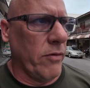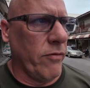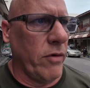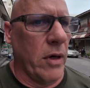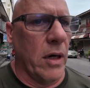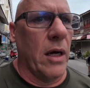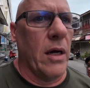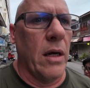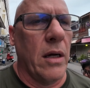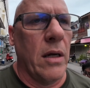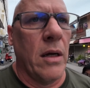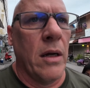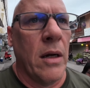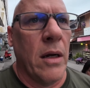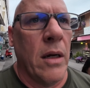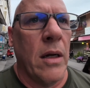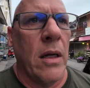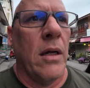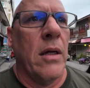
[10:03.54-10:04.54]
of a uh,
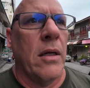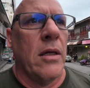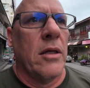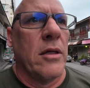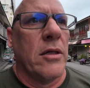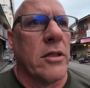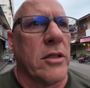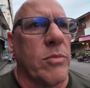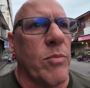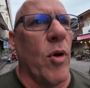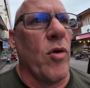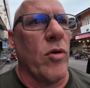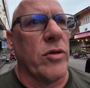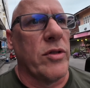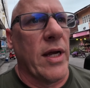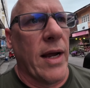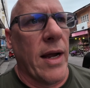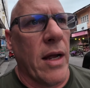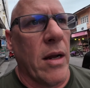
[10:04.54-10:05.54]
small
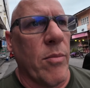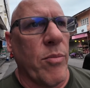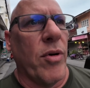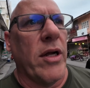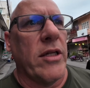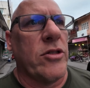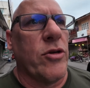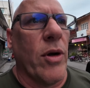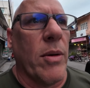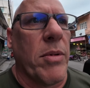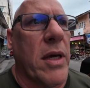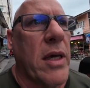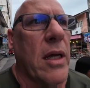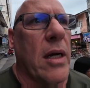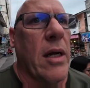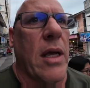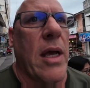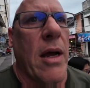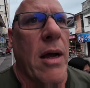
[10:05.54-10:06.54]
town Prachuap
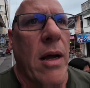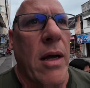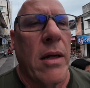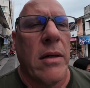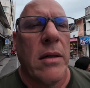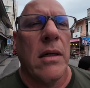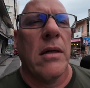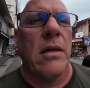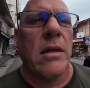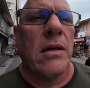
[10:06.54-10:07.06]
Khiri Khan.